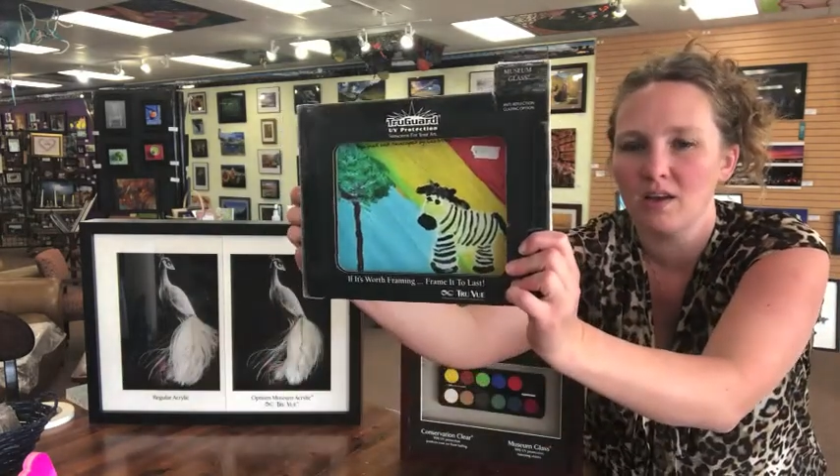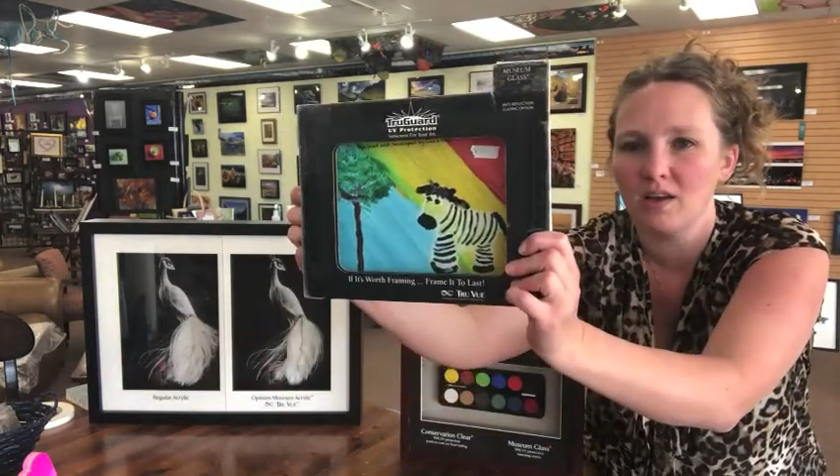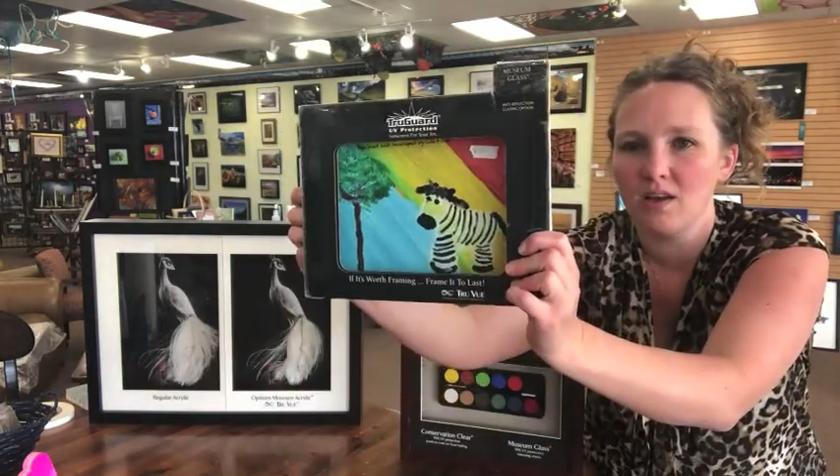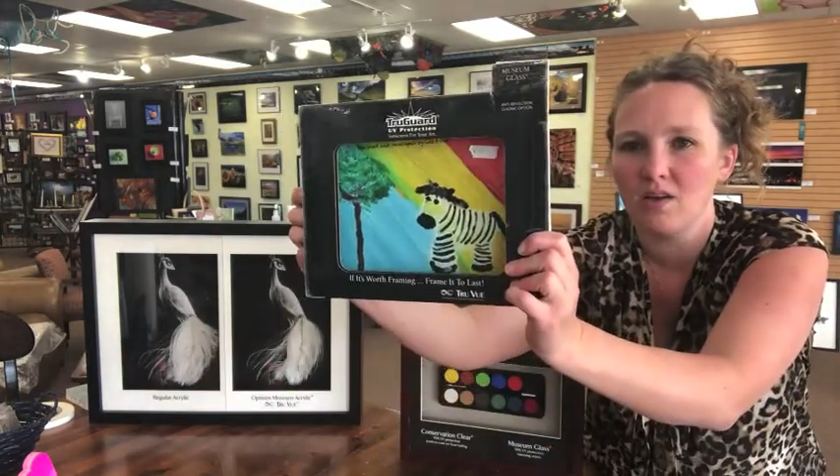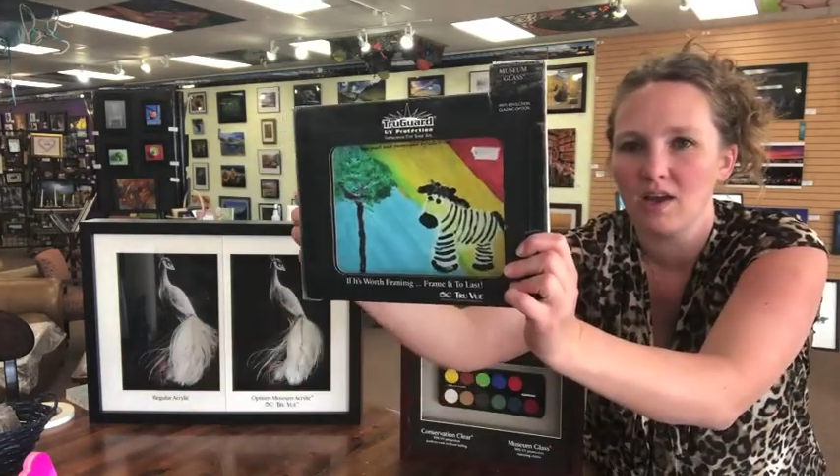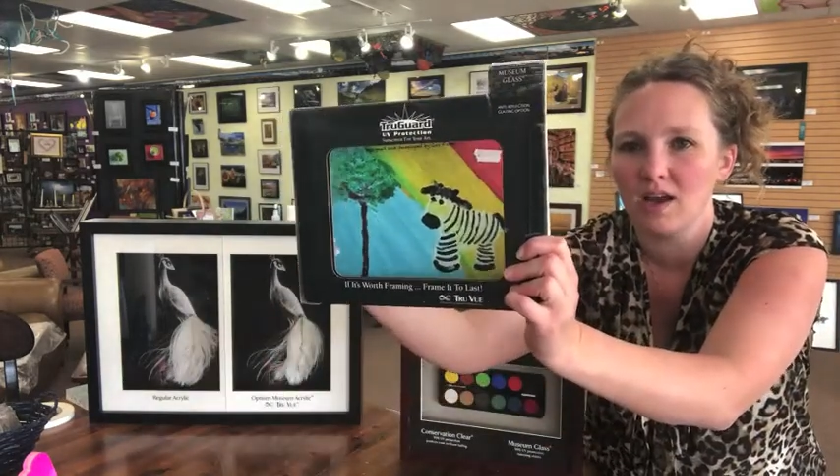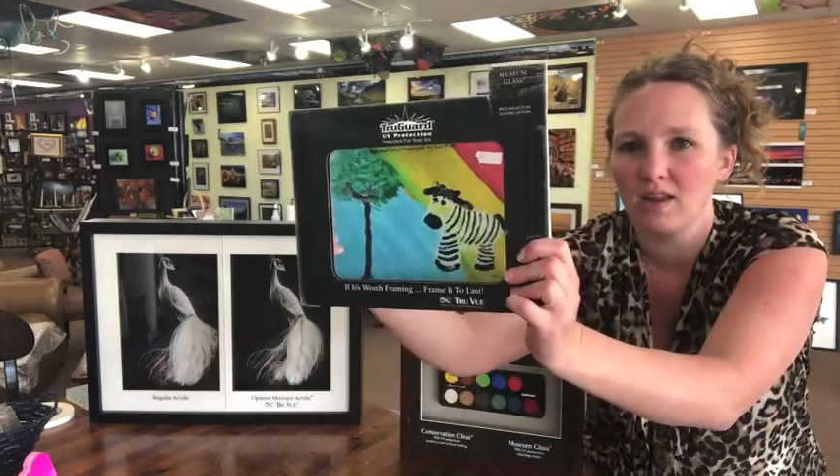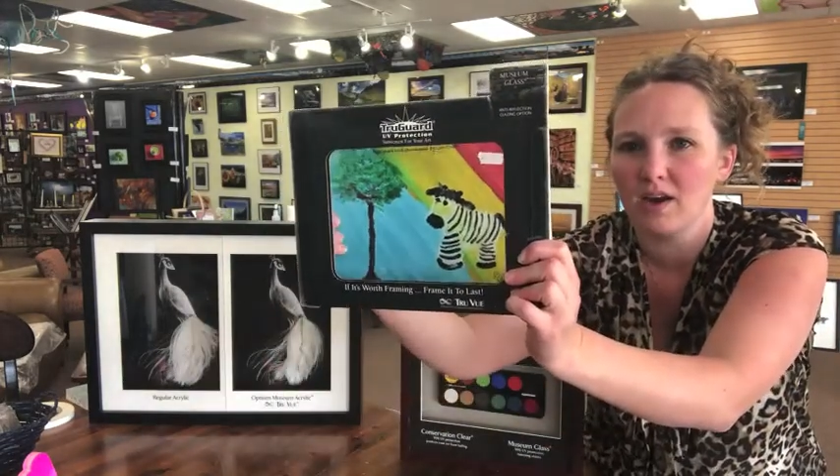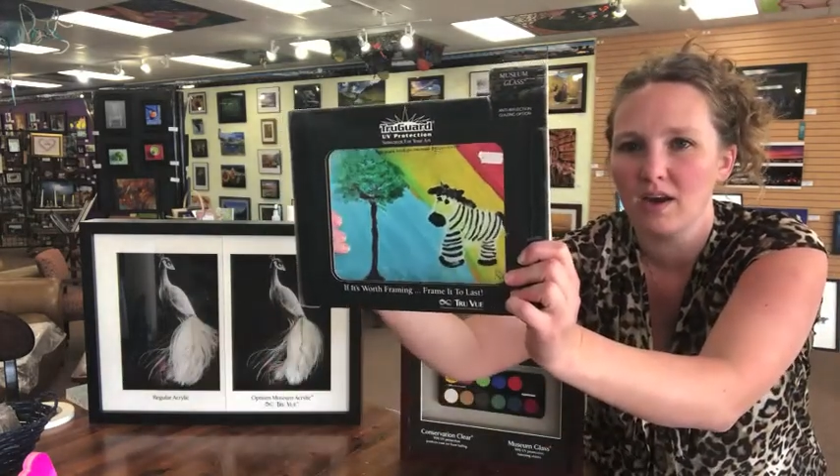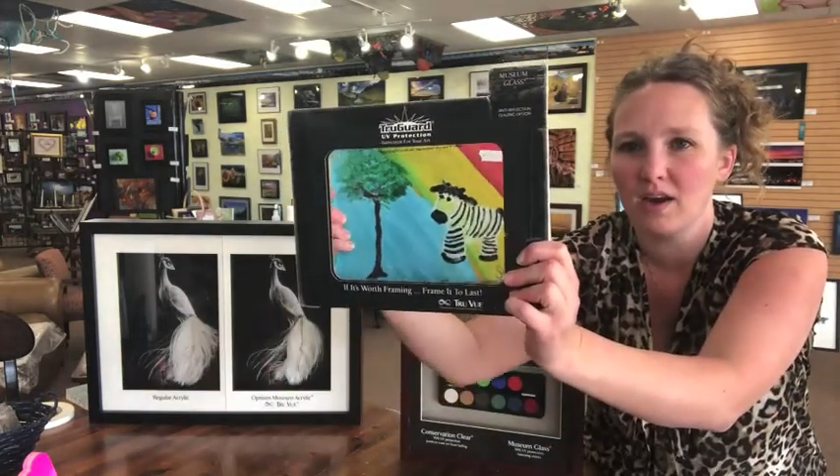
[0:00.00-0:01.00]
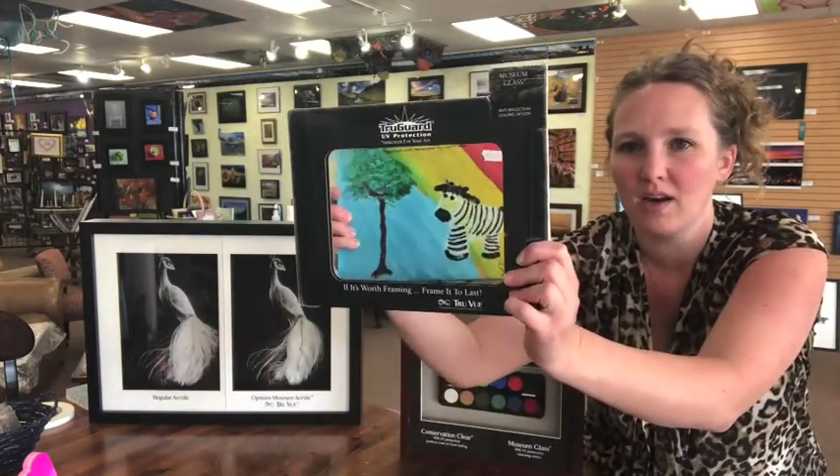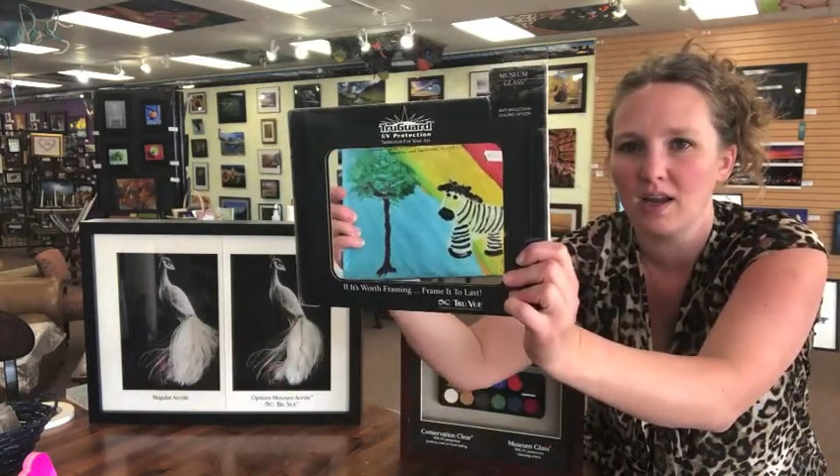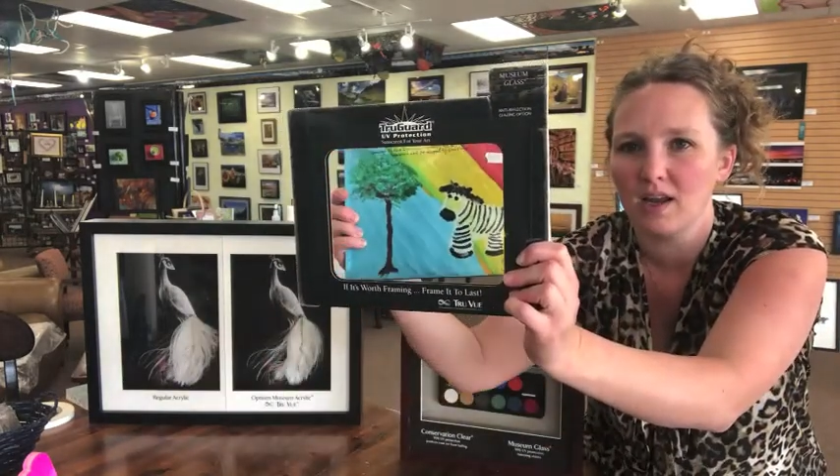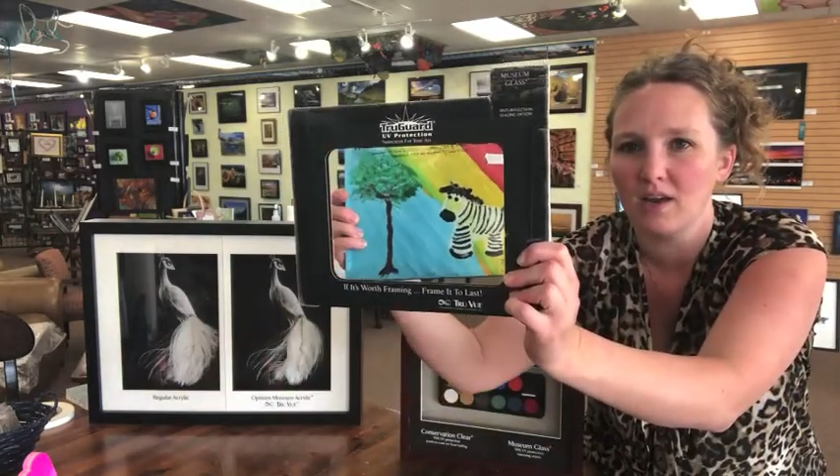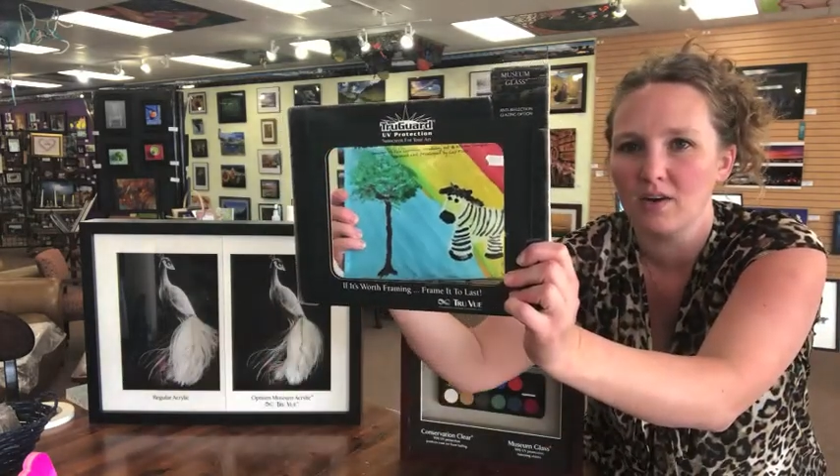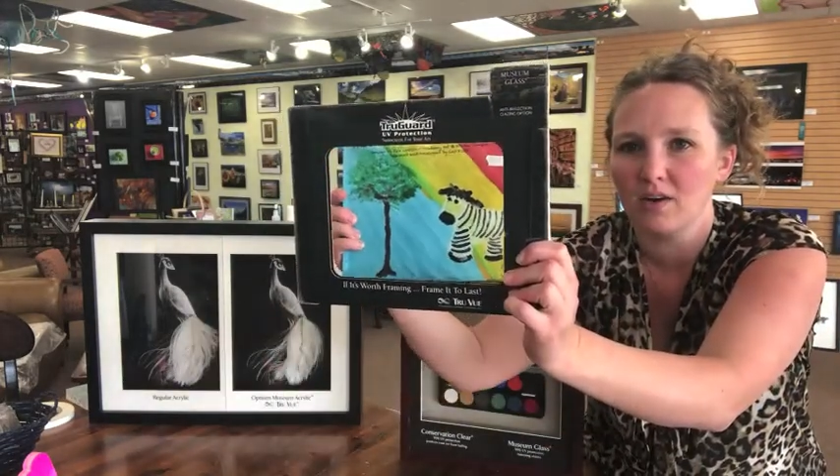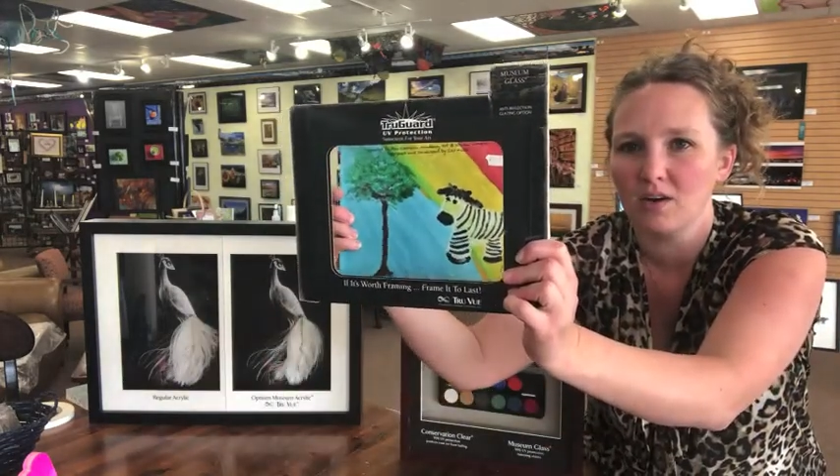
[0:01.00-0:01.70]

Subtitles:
you get clarity